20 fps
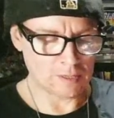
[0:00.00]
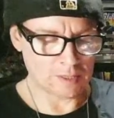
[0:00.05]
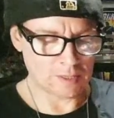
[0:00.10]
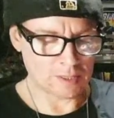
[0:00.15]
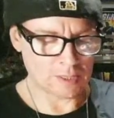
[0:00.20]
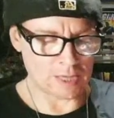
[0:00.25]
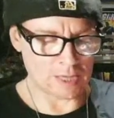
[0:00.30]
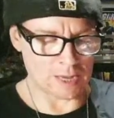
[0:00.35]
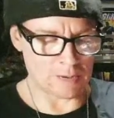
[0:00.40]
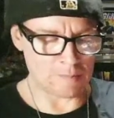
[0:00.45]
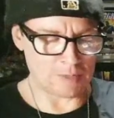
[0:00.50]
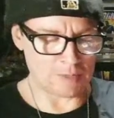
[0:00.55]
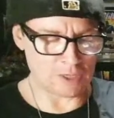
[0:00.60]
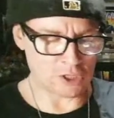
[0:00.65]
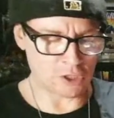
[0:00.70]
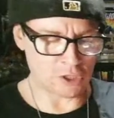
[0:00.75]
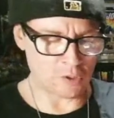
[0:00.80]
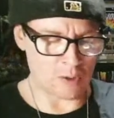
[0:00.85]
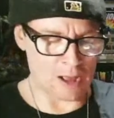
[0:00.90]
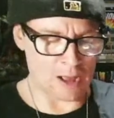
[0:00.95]
Get him
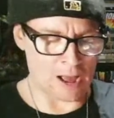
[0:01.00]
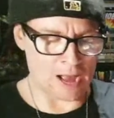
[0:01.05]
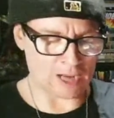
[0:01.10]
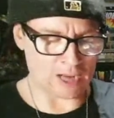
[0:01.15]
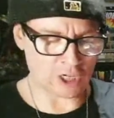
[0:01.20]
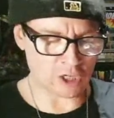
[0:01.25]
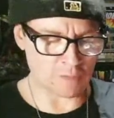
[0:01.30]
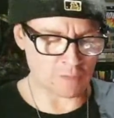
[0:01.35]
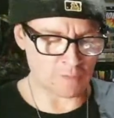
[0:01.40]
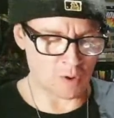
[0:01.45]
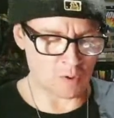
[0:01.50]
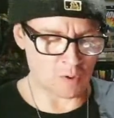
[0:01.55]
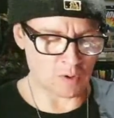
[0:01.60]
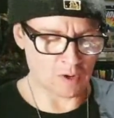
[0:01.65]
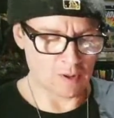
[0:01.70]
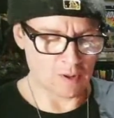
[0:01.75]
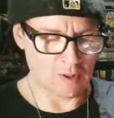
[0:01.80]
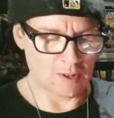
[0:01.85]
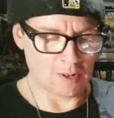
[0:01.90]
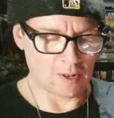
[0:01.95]
into action mode.
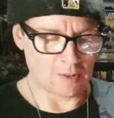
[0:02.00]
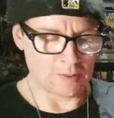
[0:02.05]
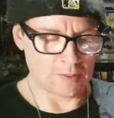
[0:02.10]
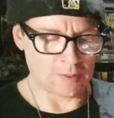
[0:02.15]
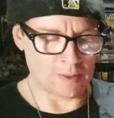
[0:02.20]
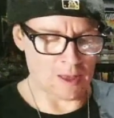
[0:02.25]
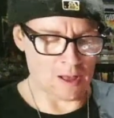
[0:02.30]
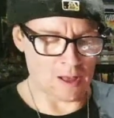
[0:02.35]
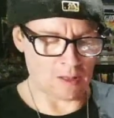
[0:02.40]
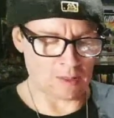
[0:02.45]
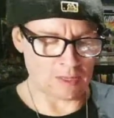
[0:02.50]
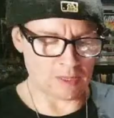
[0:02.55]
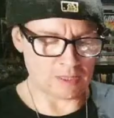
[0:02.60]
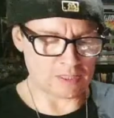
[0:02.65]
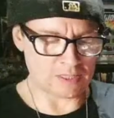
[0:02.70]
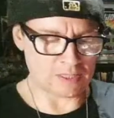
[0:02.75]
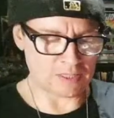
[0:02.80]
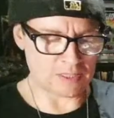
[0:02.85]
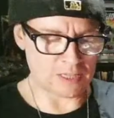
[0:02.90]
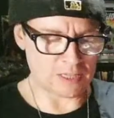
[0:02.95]
Now,
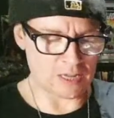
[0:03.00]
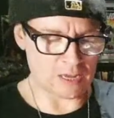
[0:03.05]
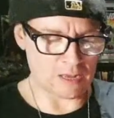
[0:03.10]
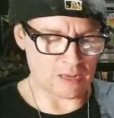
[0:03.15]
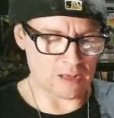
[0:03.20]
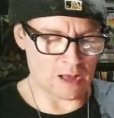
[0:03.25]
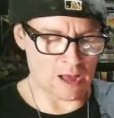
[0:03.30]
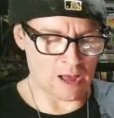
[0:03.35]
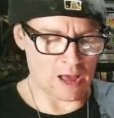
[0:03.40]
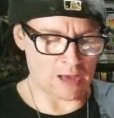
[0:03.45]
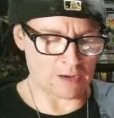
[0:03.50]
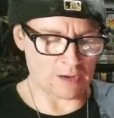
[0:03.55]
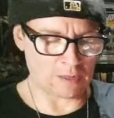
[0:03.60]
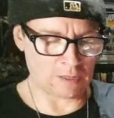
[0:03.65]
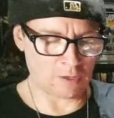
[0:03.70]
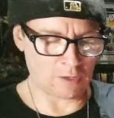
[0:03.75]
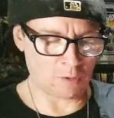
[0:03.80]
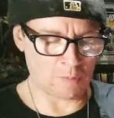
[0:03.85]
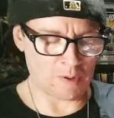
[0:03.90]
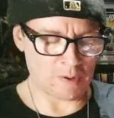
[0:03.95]
let's see. I had a
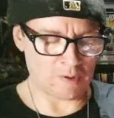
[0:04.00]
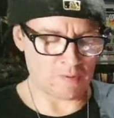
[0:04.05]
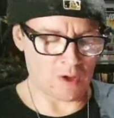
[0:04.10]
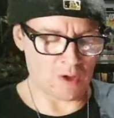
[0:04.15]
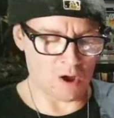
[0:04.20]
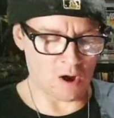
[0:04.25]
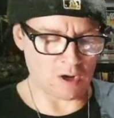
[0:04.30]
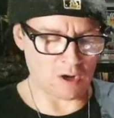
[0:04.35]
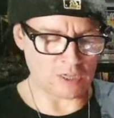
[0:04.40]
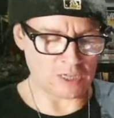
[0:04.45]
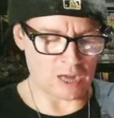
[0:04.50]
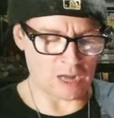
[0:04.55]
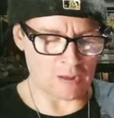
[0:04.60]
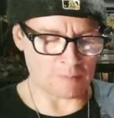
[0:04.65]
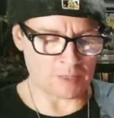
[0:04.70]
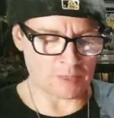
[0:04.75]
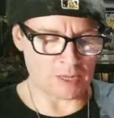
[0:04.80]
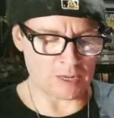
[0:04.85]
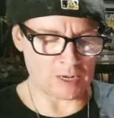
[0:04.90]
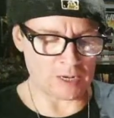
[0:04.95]
little bit of a hard
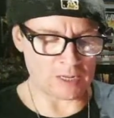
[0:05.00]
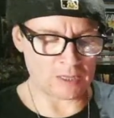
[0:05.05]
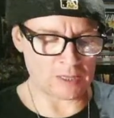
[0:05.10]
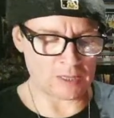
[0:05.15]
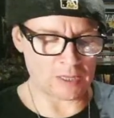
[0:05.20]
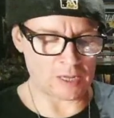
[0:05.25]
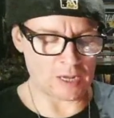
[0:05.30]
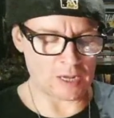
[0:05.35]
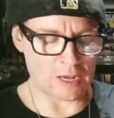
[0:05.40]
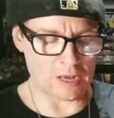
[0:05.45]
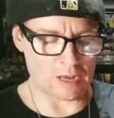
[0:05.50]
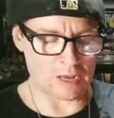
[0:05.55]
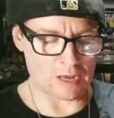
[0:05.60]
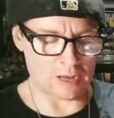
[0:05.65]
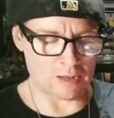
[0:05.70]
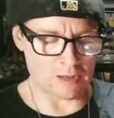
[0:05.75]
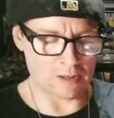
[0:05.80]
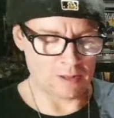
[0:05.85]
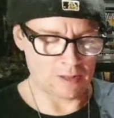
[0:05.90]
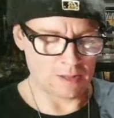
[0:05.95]
time getting
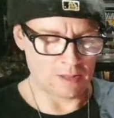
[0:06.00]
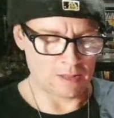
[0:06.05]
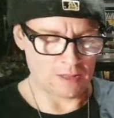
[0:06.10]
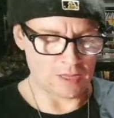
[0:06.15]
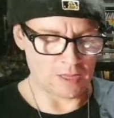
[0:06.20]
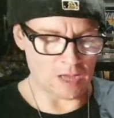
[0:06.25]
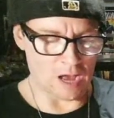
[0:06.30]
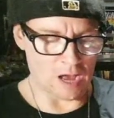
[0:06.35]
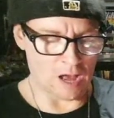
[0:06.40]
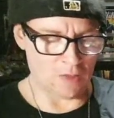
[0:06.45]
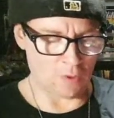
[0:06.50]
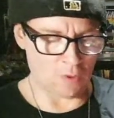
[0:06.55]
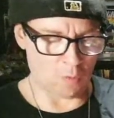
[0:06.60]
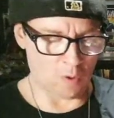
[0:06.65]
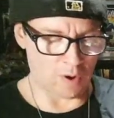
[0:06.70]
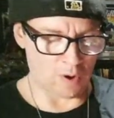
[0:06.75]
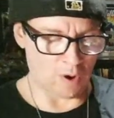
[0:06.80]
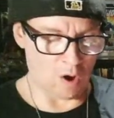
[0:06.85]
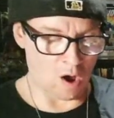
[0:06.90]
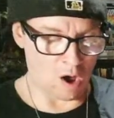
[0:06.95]
the other
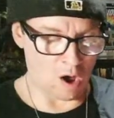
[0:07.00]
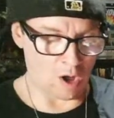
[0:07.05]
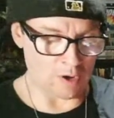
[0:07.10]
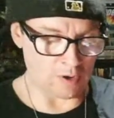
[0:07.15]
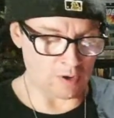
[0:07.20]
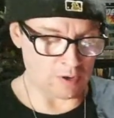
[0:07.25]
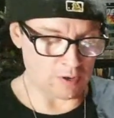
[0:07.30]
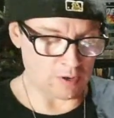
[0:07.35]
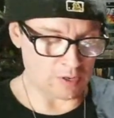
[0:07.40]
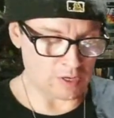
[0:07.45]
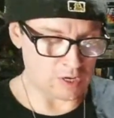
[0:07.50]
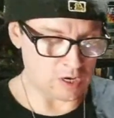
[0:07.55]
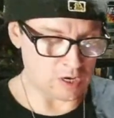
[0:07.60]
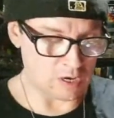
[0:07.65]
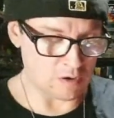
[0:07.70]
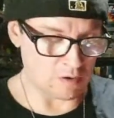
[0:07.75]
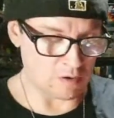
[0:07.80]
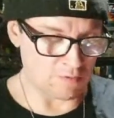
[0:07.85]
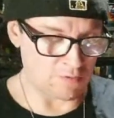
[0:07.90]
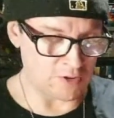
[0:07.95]
one on
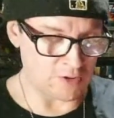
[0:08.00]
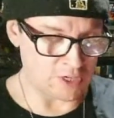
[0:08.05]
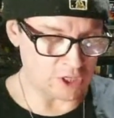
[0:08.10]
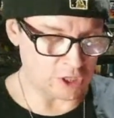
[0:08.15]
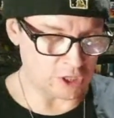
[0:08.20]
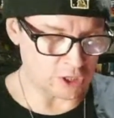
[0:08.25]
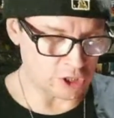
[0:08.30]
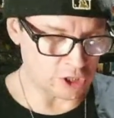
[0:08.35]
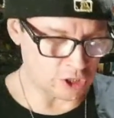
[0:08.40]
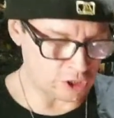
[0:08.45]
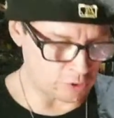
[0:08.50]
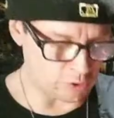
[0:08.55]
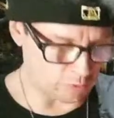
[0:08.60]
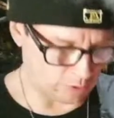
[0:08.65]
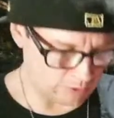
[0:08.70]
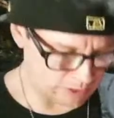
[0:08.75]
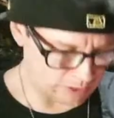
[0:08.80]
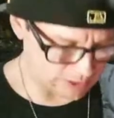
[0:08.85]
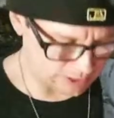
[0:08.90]
the vintage Duke. Let's